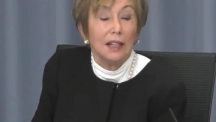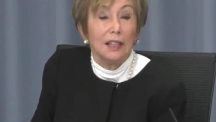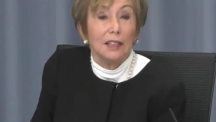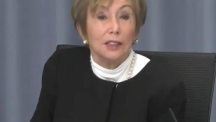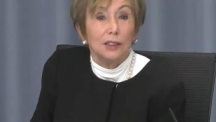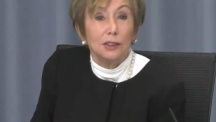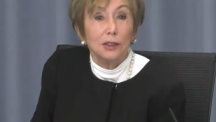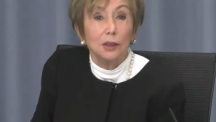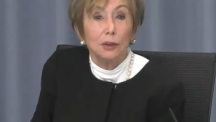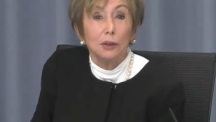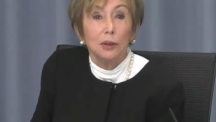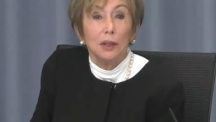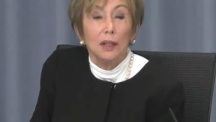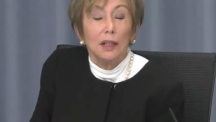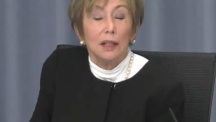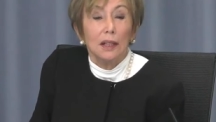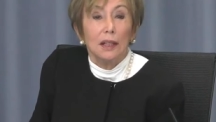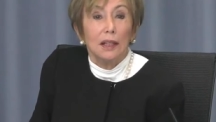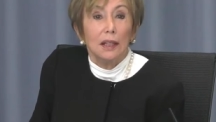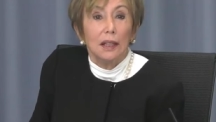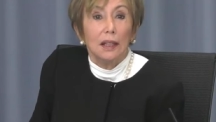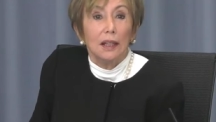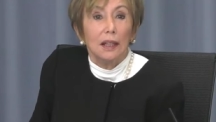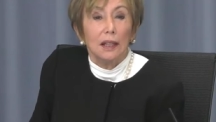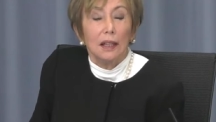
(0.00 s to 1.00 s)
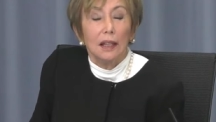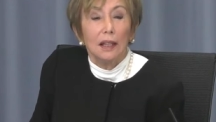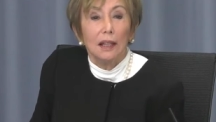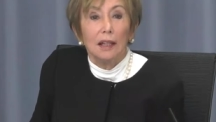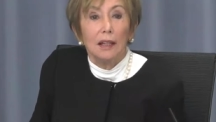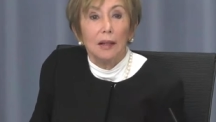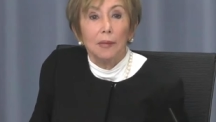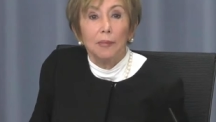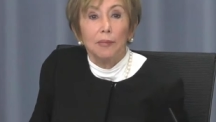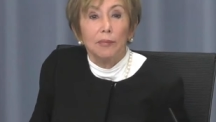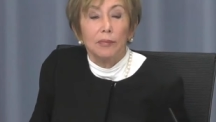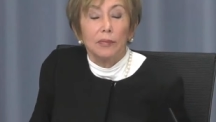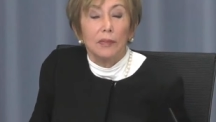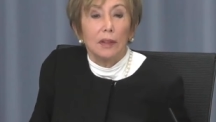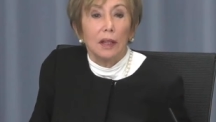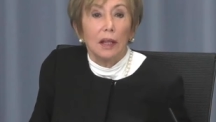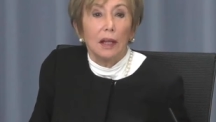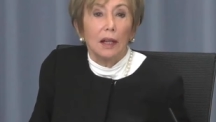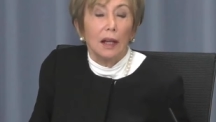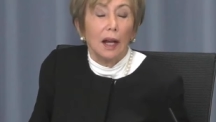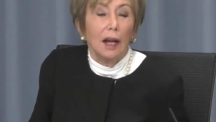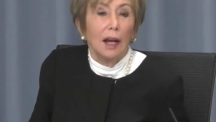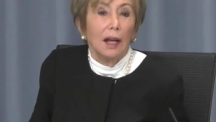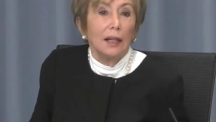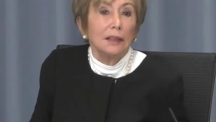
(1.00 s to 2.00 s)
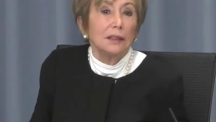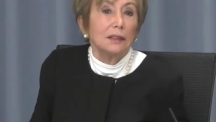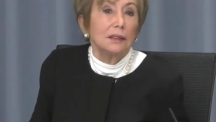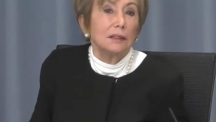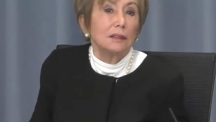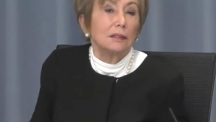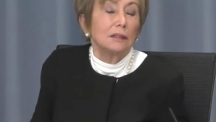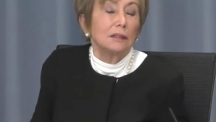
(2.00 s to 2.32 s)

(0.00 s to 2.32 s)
So, um, and